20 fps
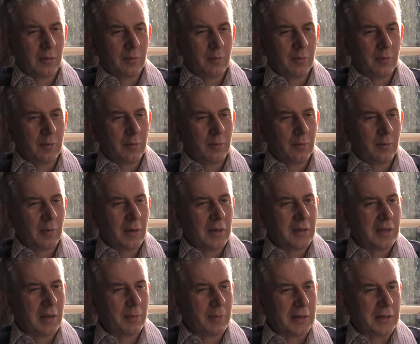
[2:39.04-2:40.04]
um,
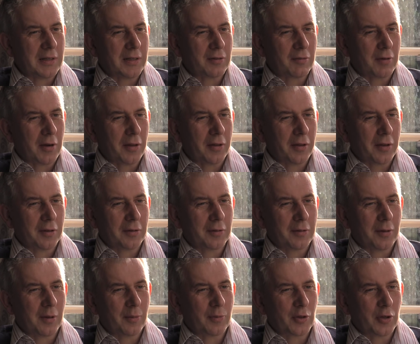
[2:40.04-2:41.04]
debit is a rather
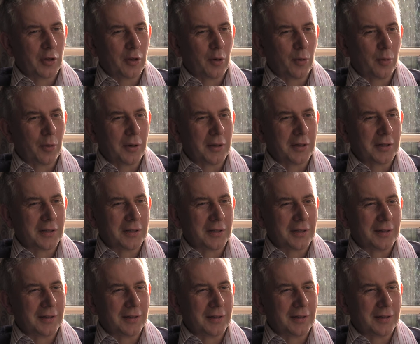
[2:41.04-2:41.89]
obscure word, isn't